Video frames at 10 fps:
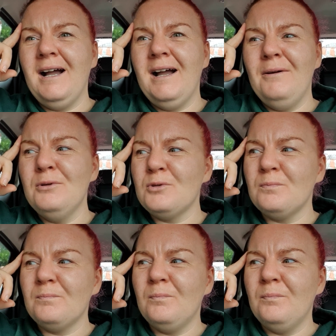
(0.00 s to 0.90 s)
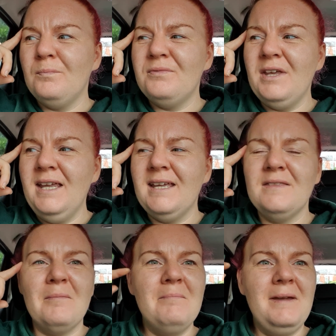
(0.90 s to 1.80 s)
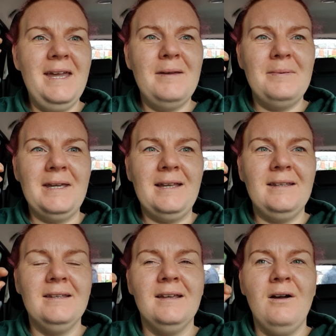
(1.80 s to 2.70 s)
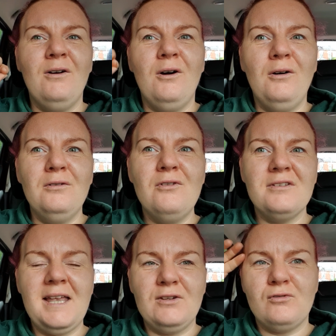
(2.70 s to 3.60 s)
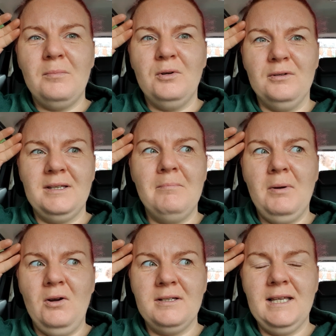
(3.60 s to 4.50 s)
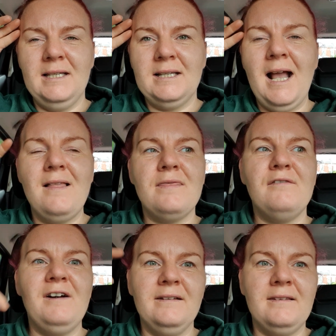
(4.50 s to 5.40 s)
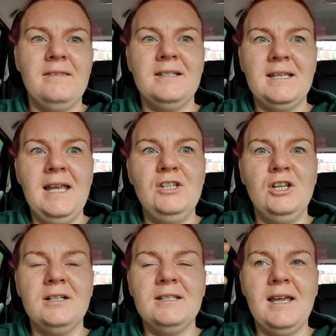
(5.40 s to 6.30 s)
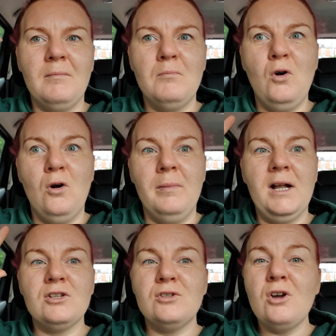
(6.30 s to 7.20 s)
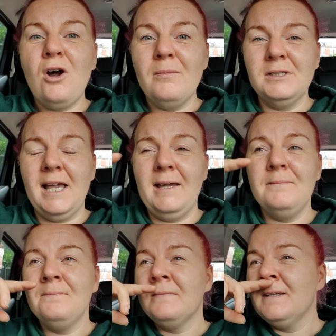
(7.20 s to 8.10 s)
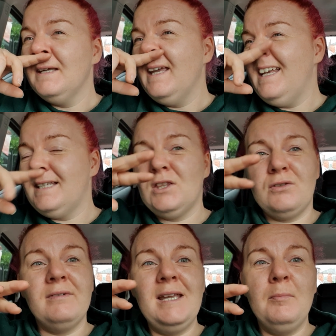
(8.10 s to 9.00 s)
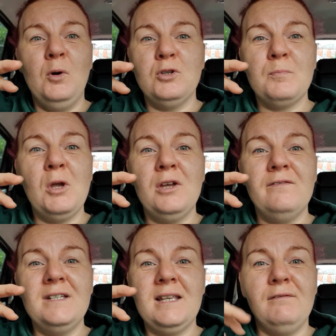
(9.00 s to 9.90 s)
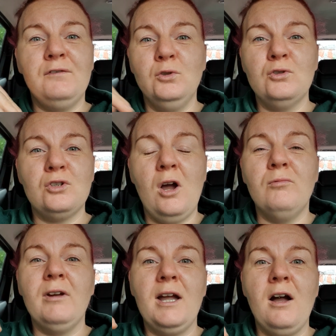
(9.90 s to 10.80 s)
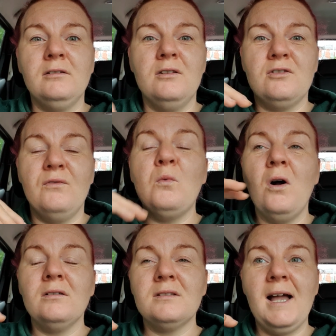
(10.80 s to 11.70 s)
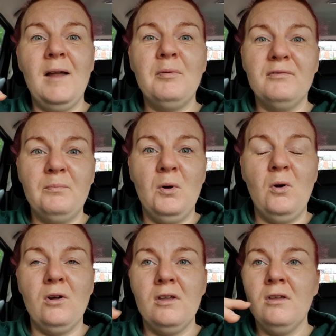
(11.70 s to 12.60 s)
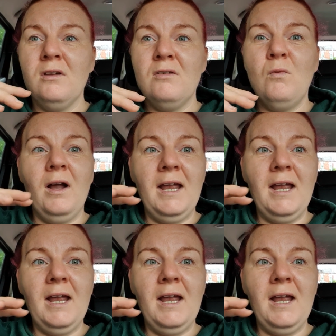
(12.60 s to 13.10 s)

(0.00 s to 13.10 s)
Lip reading: I was thinking that maybe all those extra books in boxes, and the fact that they're saying you can take more, because normally it's 3 books per visit, full stop, regardless of what type of book, what